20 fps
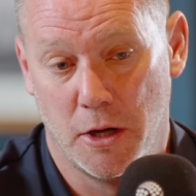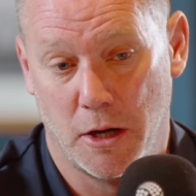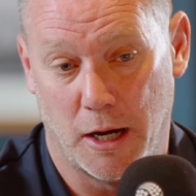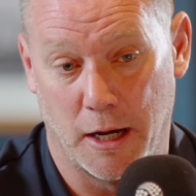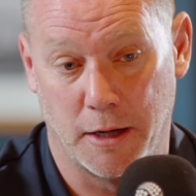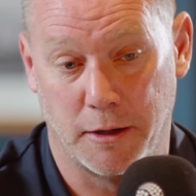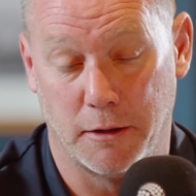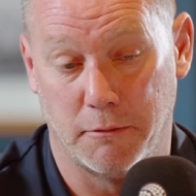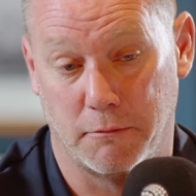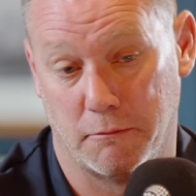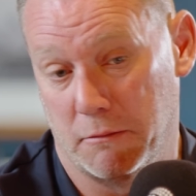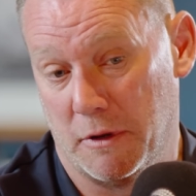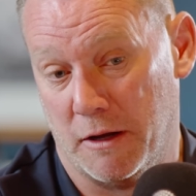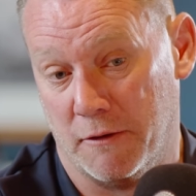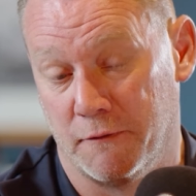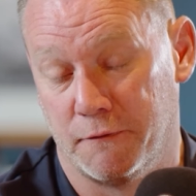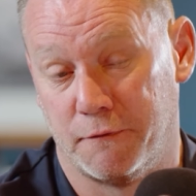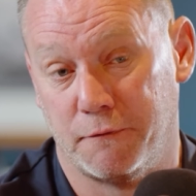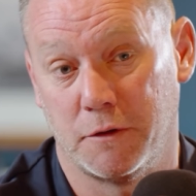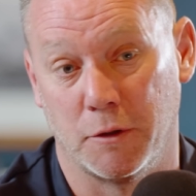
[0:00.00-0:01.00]
and
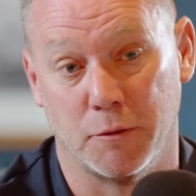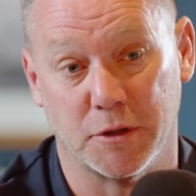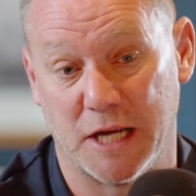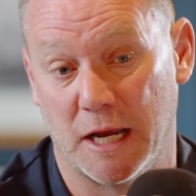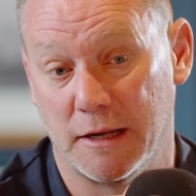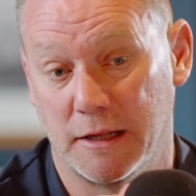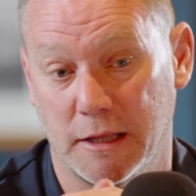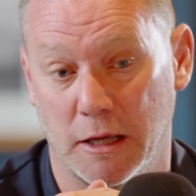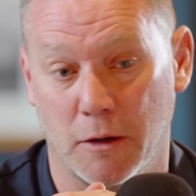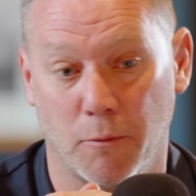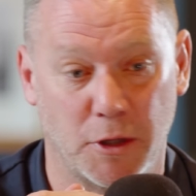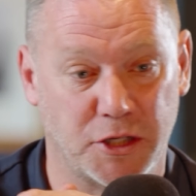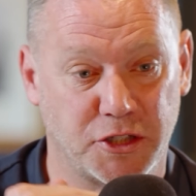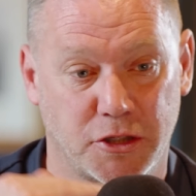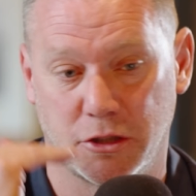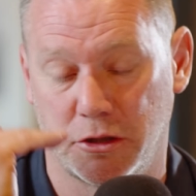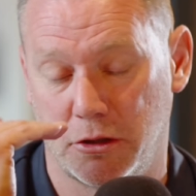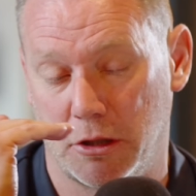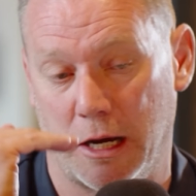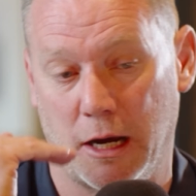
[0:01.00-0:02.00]
if there was anything which
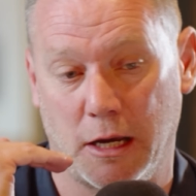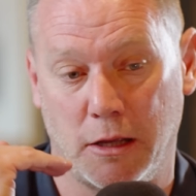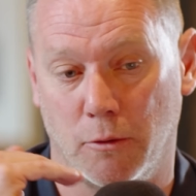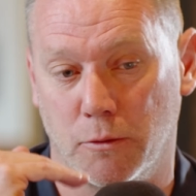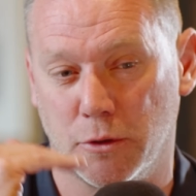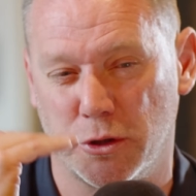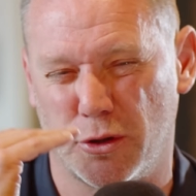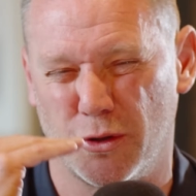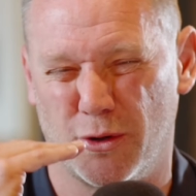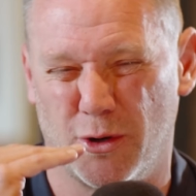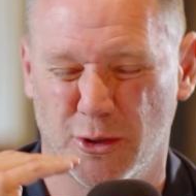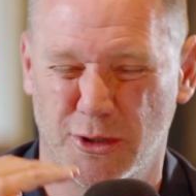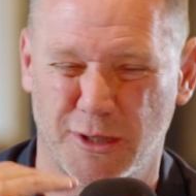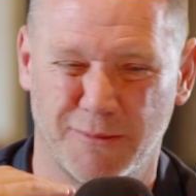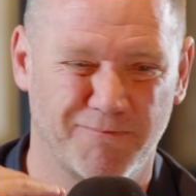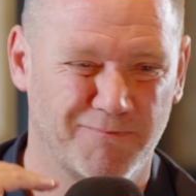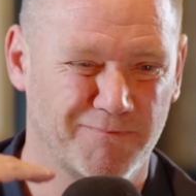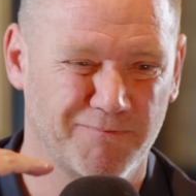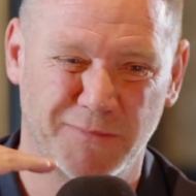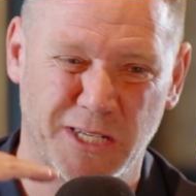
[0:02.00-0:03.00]
is, I always thought,
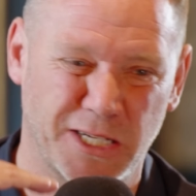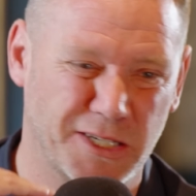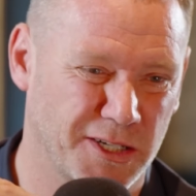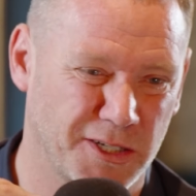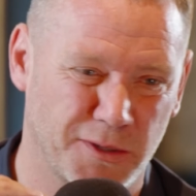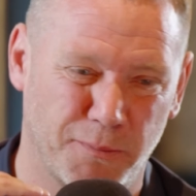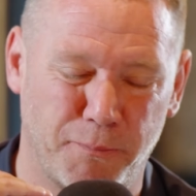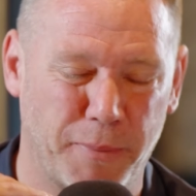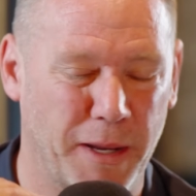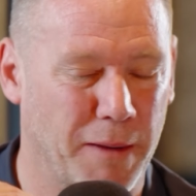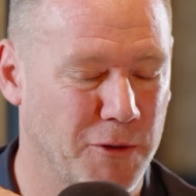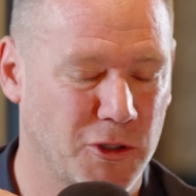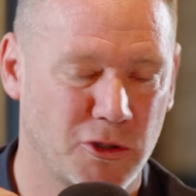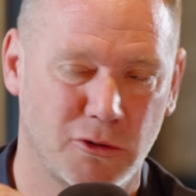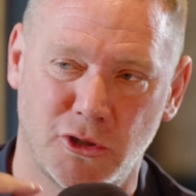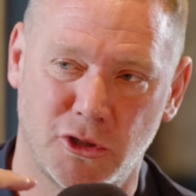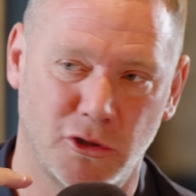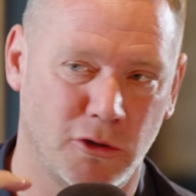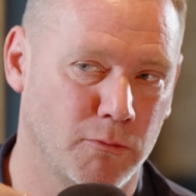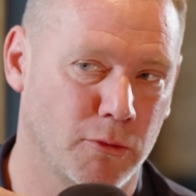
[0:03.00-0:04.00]
this is a bit
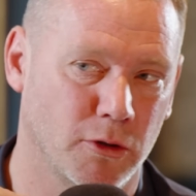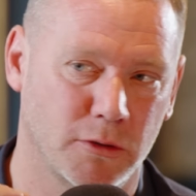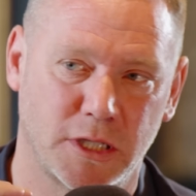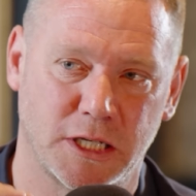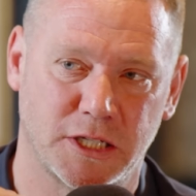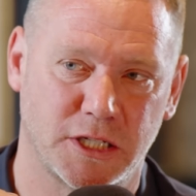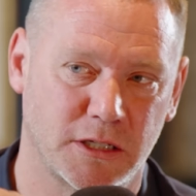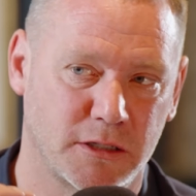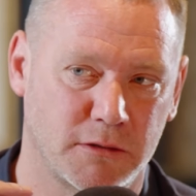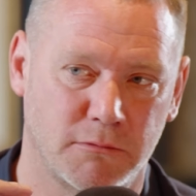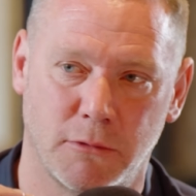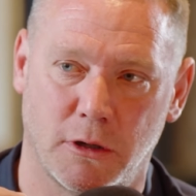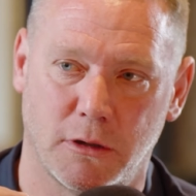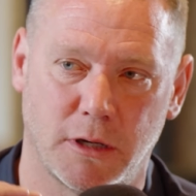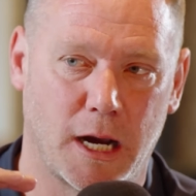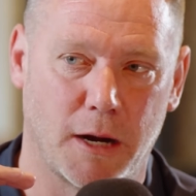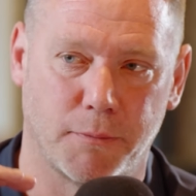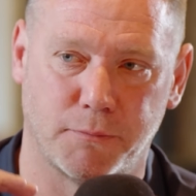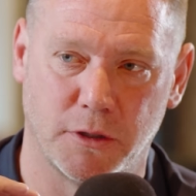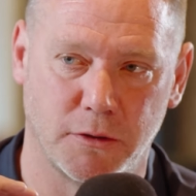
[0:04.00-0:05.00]
too much, this is not
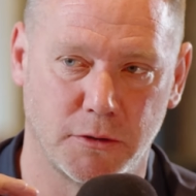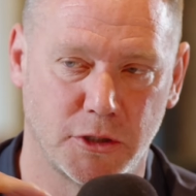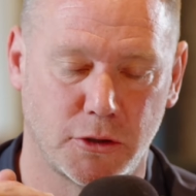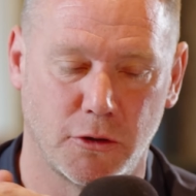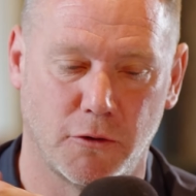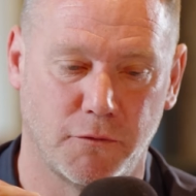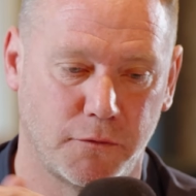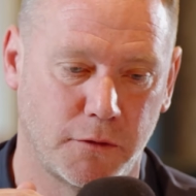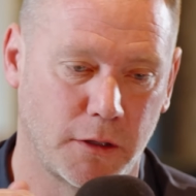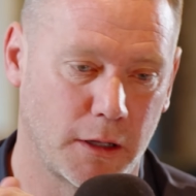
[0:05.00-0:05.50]
captain stuff,